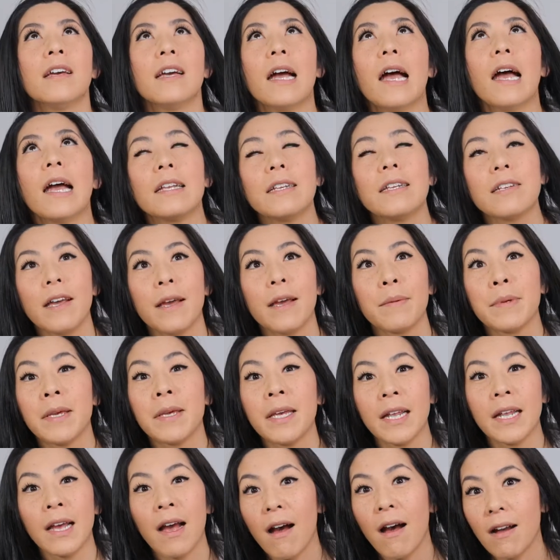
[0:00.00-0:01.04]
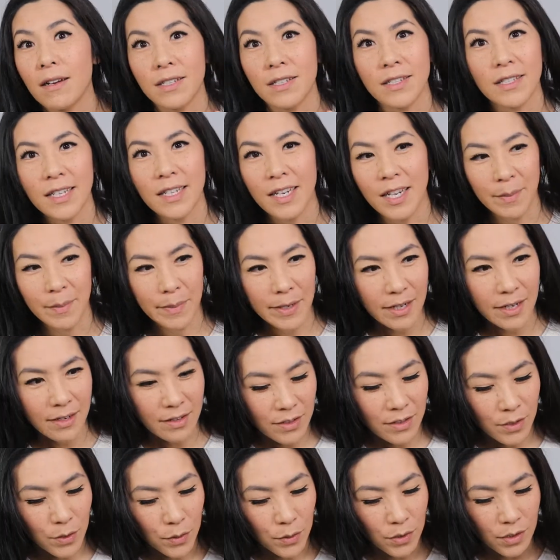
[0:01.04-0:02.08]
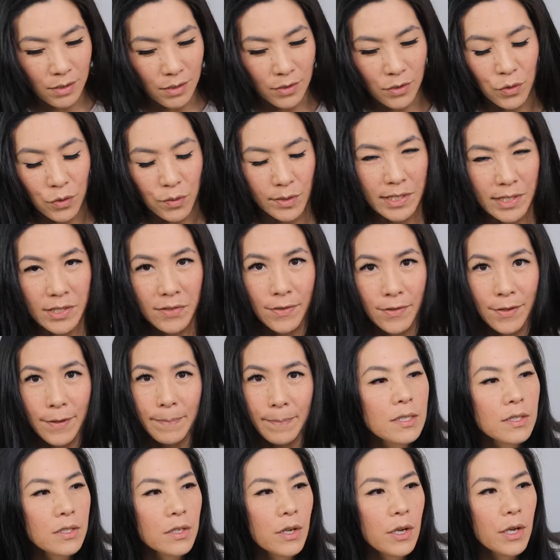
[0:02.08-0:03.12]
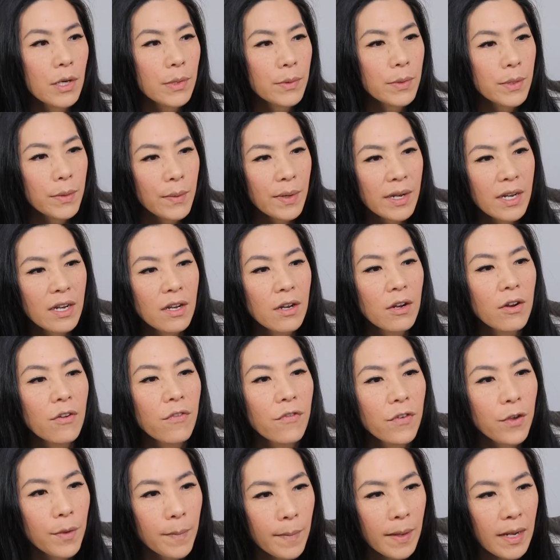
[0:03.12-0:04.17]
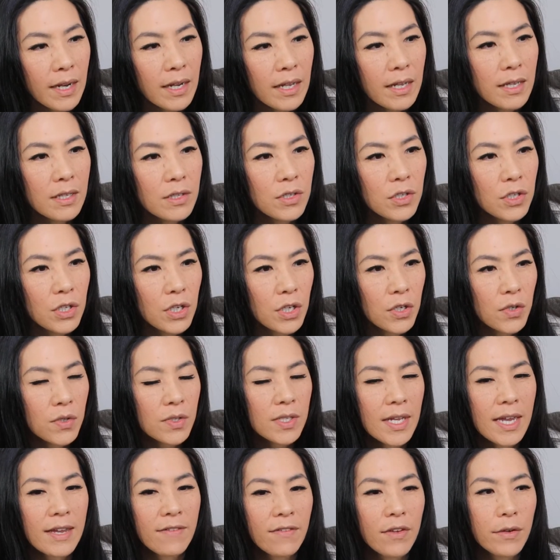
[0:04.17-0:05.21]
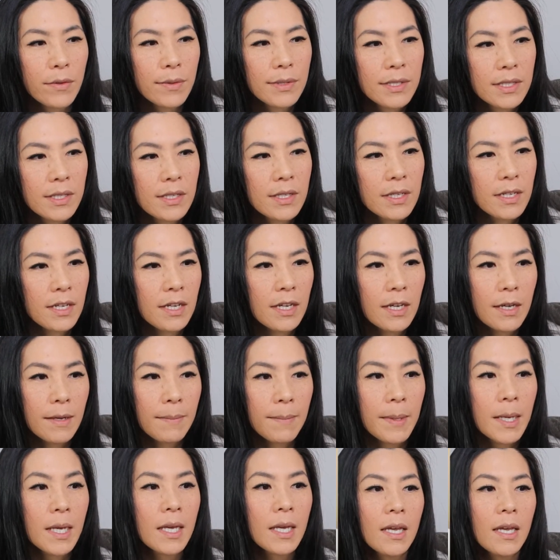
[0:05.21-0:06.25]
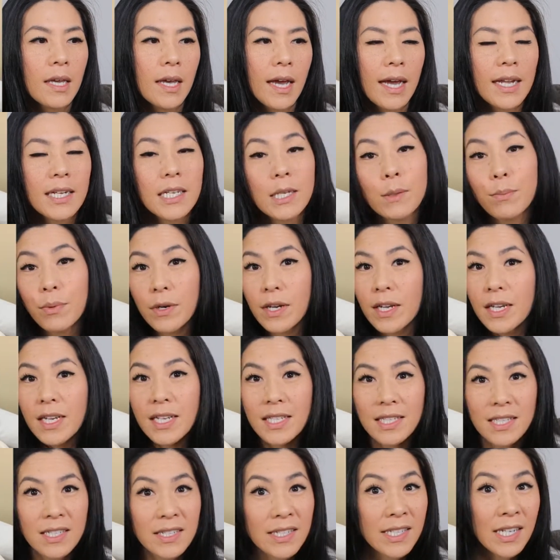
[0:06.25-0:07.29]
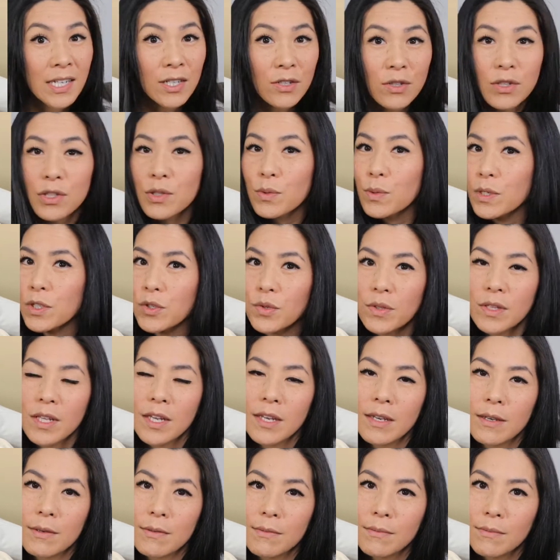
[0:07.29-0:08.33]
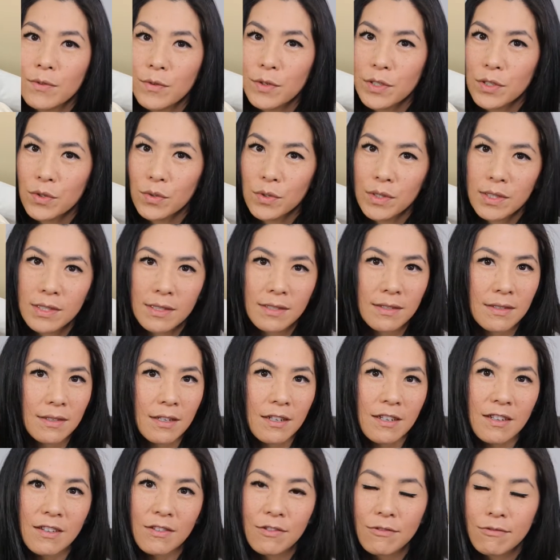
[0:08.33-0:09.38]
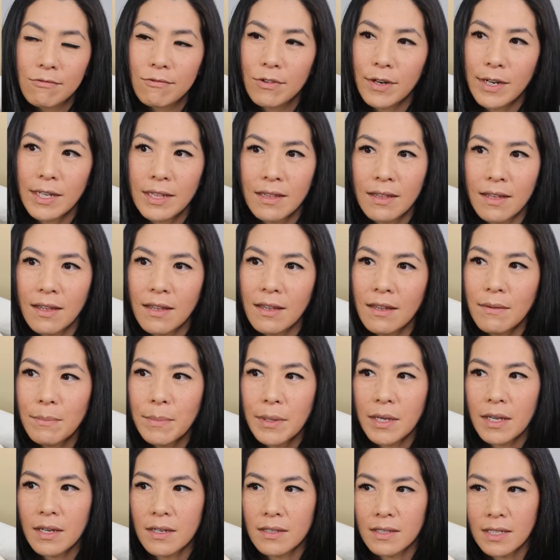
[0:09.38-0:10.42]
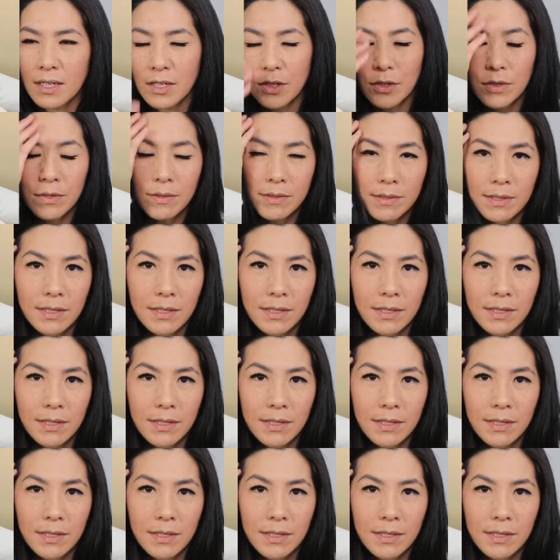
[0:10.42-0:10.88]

I'm getting hot just thinking about it because it was so stressful. So we waited a few minutes, you know, his IV was still in him. I did bring his Nintendo Switch with him, which was a great thing because I knew it was